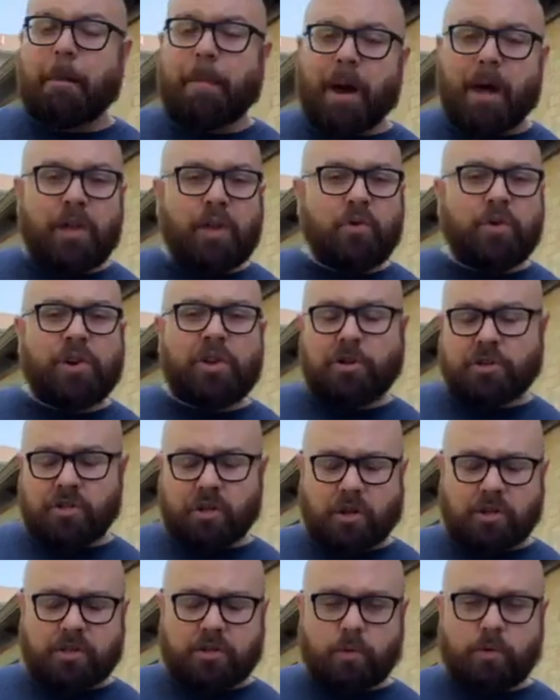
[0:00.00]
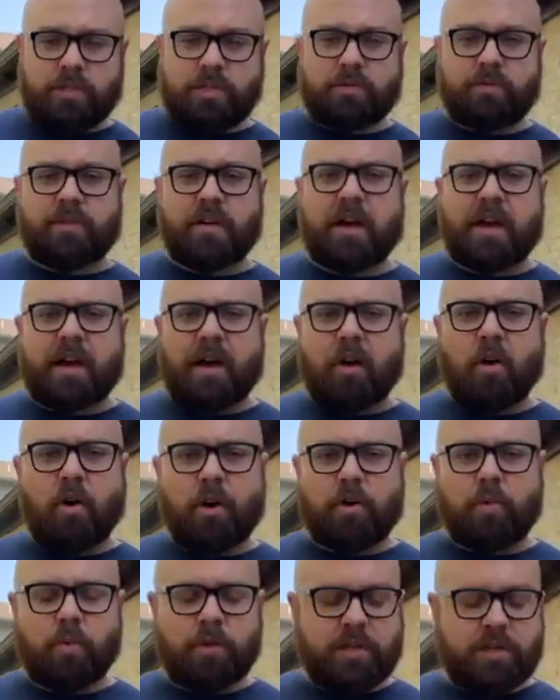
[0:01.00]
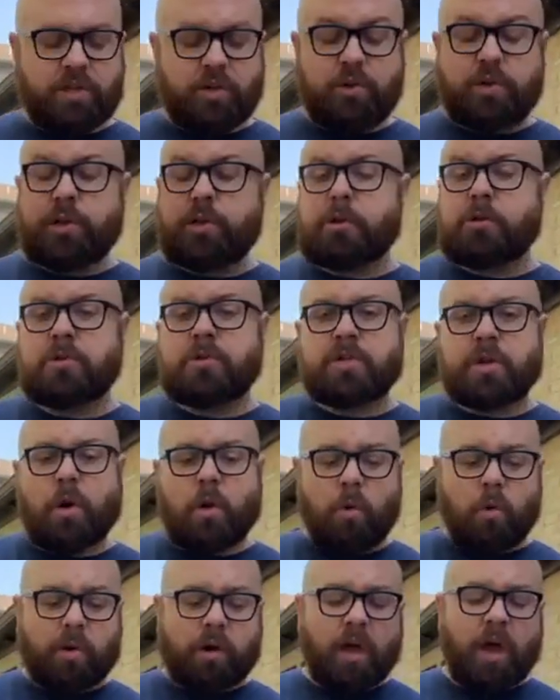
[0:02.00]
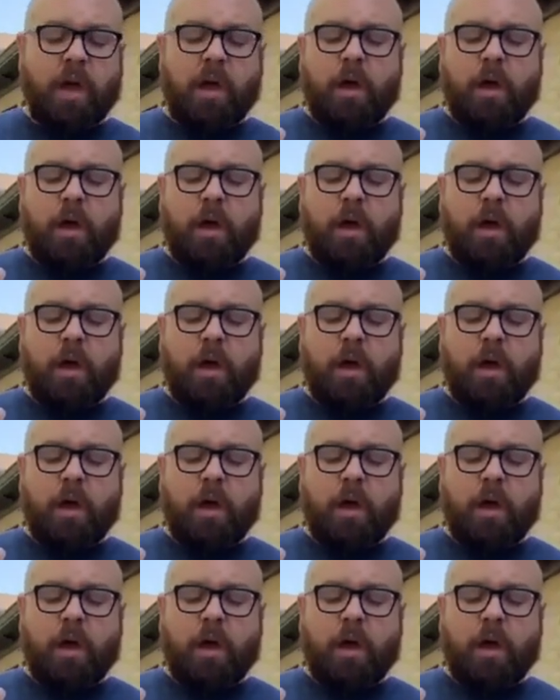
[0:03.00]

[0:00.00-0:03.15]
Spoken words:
But you can use all sorts of hardwoods. You could use oak.